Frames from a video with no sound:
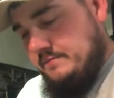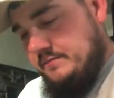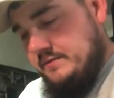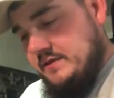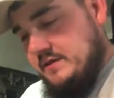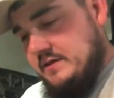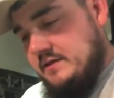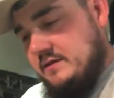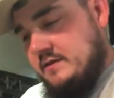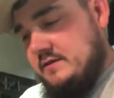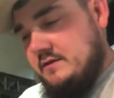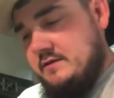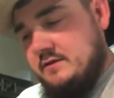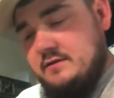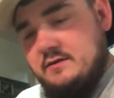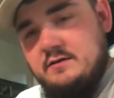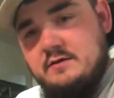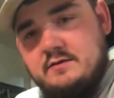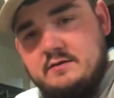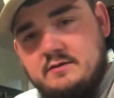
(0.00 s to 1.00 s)
And then
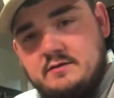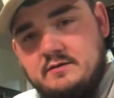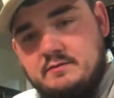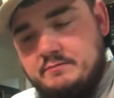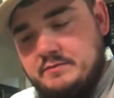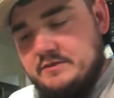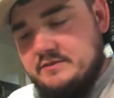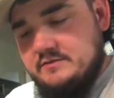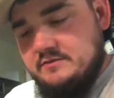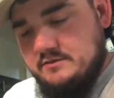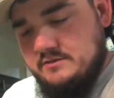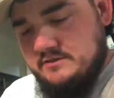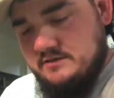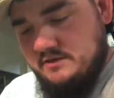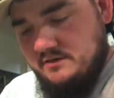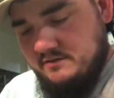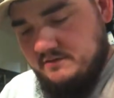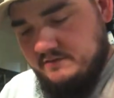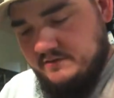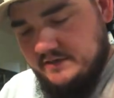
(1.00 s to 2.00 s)
the pistol
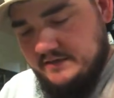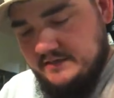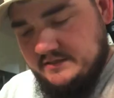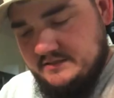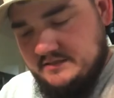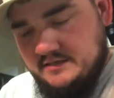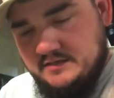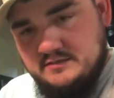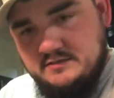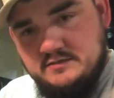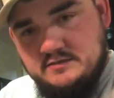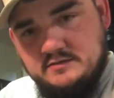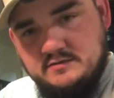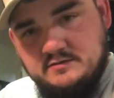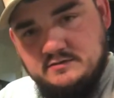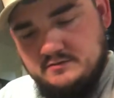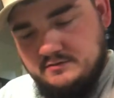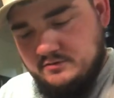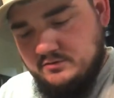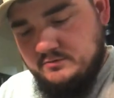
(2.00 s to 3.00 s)
itself, like I said, it's
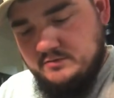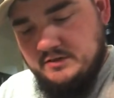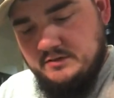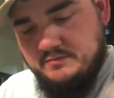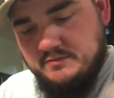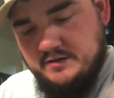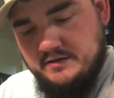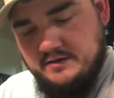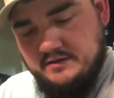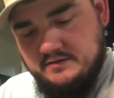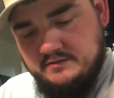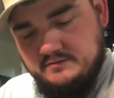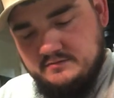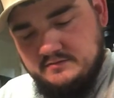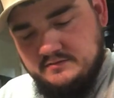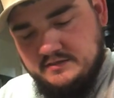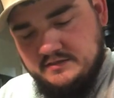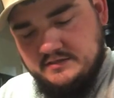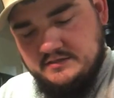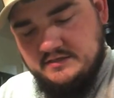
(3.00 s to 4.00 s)
lubed up right now.
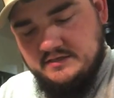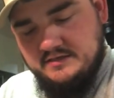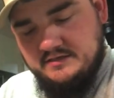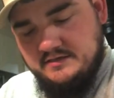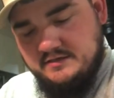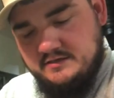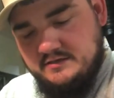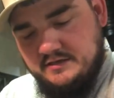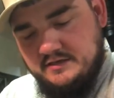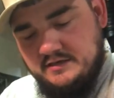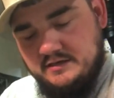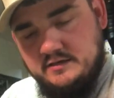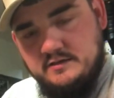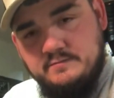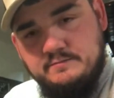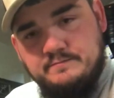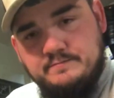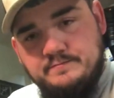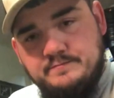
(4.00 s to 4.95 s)
I just got done cleaning it.